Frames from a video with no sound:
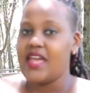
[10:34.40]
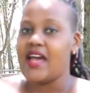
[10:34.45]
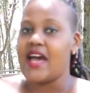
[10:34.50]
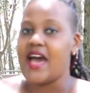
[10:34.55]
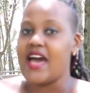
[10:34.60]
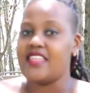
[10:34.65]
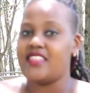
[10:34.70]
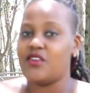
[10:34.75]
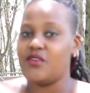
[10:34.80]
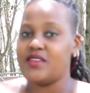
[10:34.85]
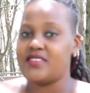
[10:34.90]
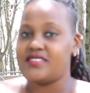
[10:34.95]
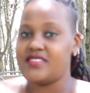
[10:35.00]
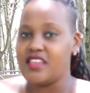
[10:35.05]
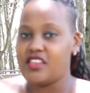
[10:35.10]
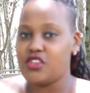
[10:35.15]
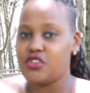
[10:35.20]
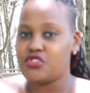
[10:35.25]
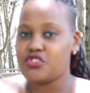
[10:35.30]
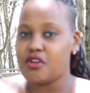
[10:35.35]
Otherwise,
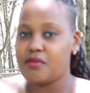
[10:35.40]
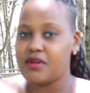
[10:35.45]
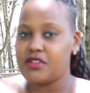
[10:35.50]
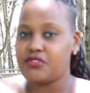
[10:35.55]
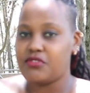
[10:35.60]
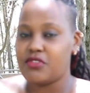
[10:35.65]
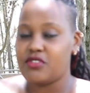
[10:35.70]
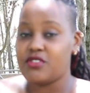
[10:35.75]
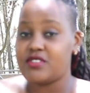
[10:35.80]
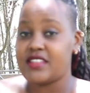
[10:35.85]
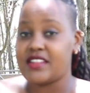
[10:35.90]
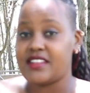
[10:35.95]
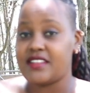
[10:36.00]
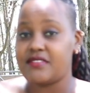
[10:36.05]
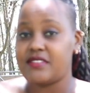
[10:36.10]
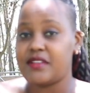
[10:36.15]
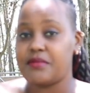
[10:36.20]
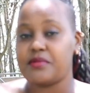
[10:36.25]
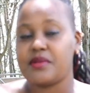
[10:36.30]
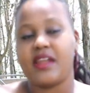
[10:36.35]
thank you so much for those that
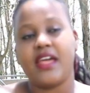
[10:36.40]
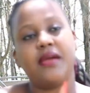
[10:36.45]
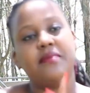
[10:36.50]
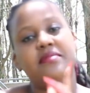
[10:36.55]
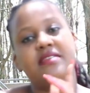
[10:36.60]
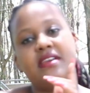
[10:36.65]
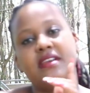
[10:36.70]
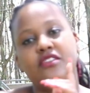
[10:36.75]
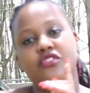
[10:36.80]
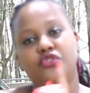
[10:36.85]
have subscribed.